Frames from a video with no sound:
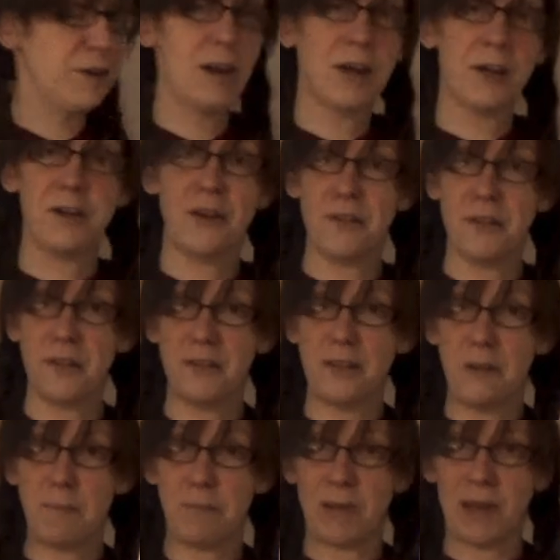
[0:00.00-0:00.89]
another
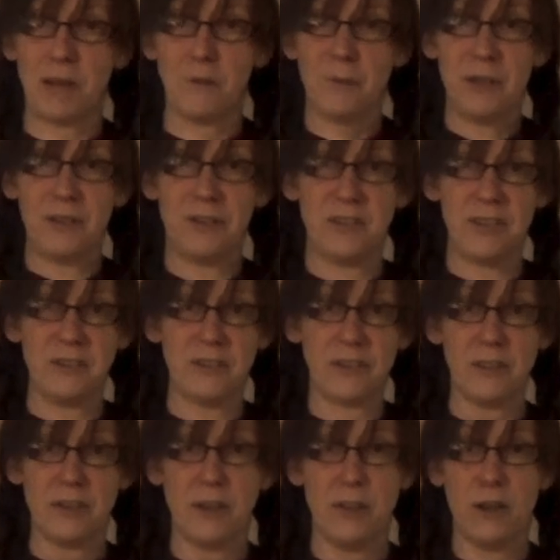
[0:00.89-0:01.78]
template which
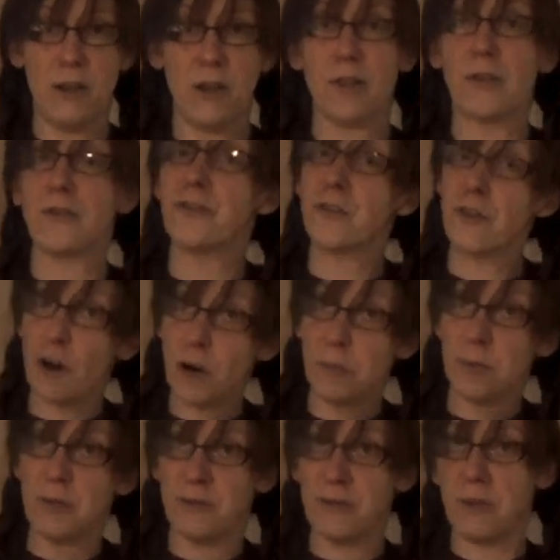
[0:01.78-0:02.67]
is the
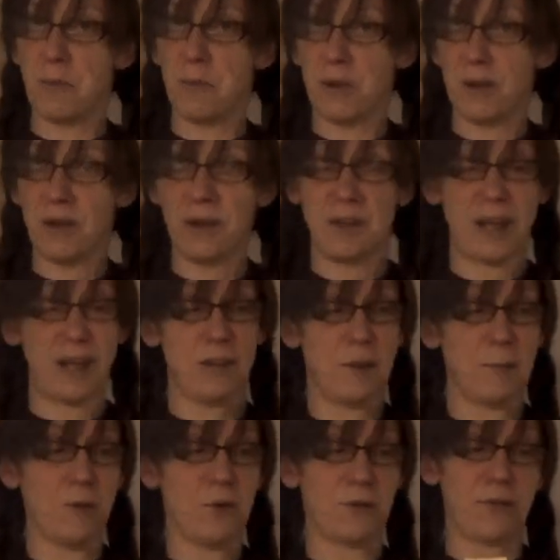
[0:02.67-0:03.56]
top of the bird and the
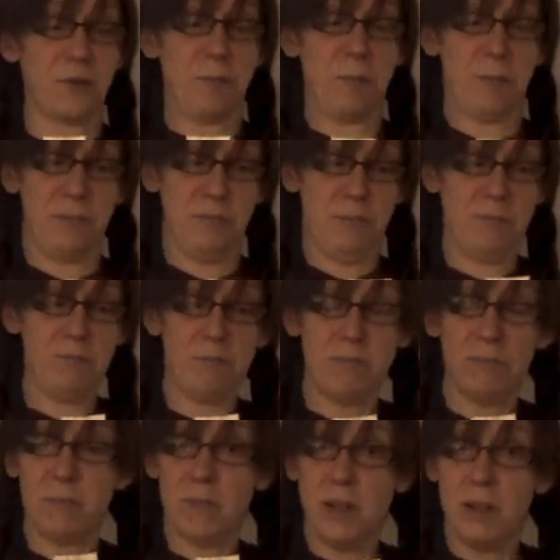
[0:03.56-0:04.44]
bottom.
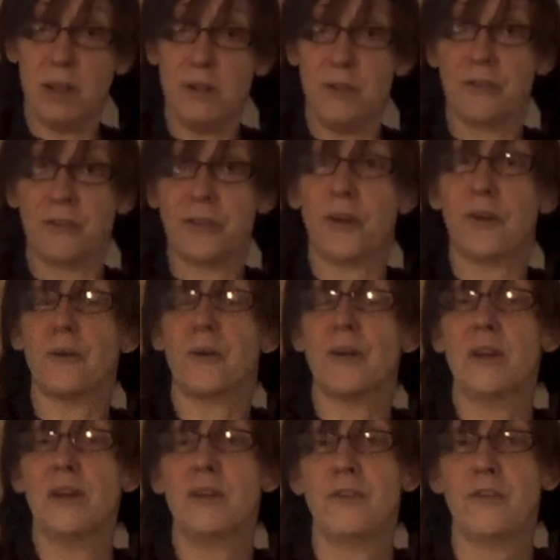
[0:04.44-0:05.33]
So
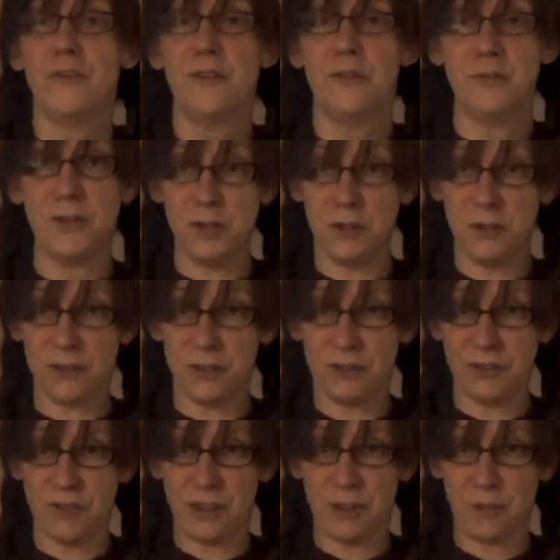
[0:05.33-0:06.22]
two views
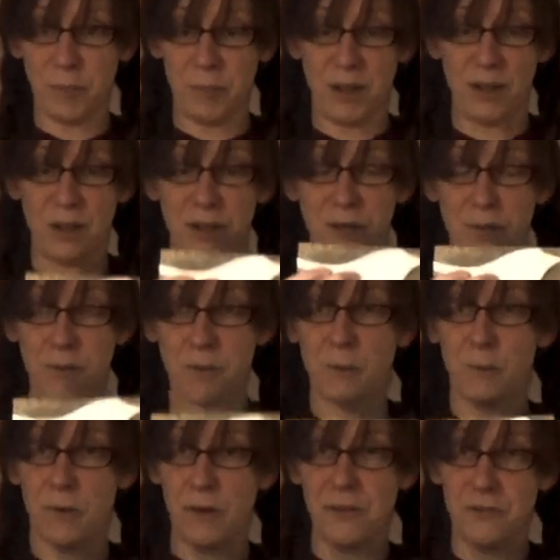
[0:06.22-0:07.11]
of this bird,
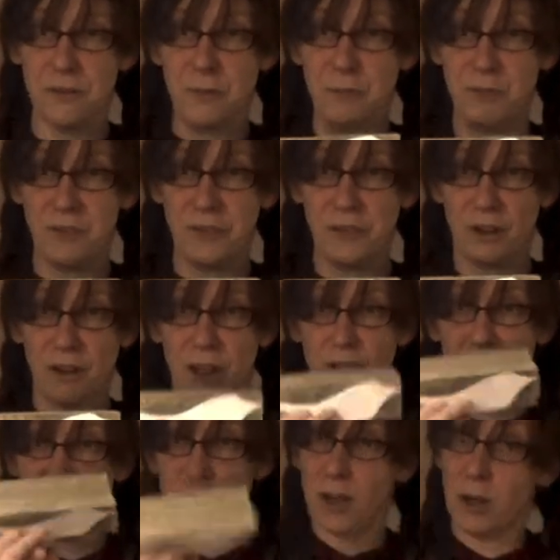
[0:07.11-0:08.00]
one from the
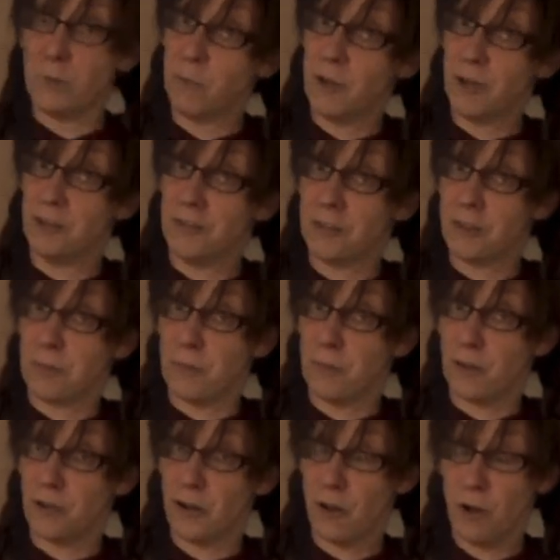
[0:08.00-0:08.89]
side and one from
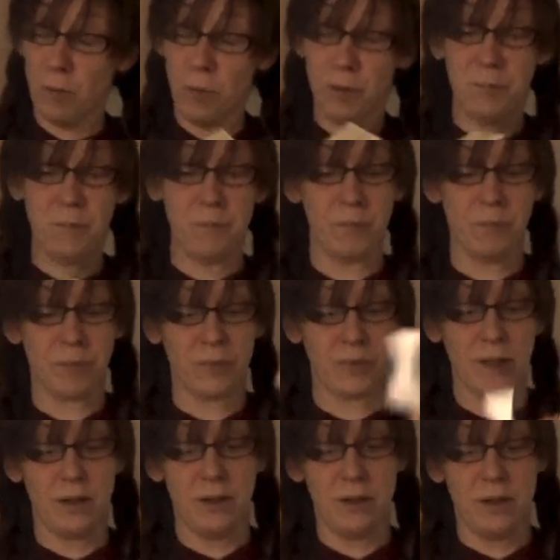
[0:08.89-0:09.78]
the top,
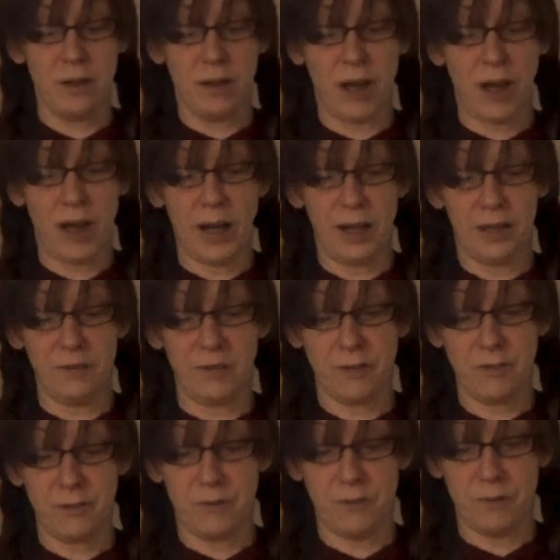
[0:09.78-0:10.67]
and
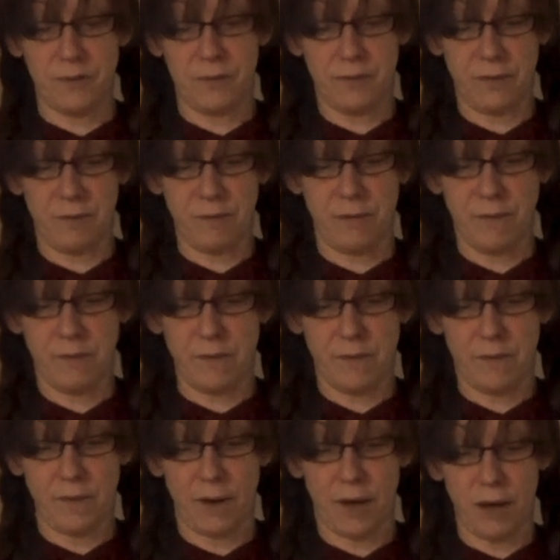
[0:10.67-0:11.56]

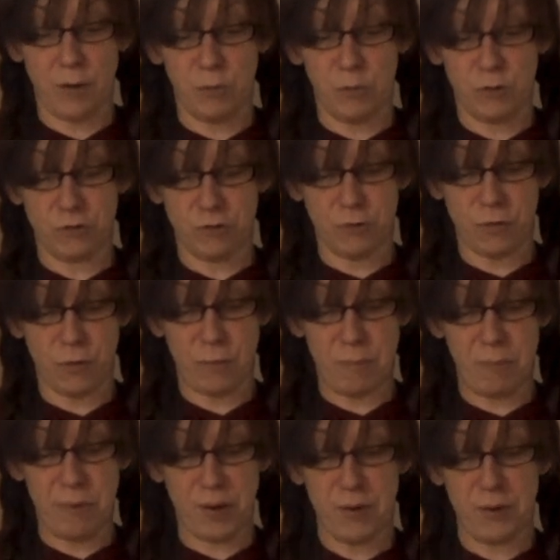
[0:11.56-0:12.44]
I will draw them
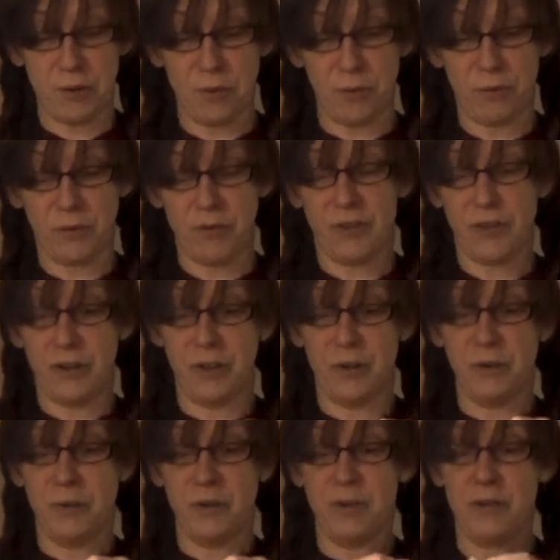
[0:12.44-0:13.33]
both onto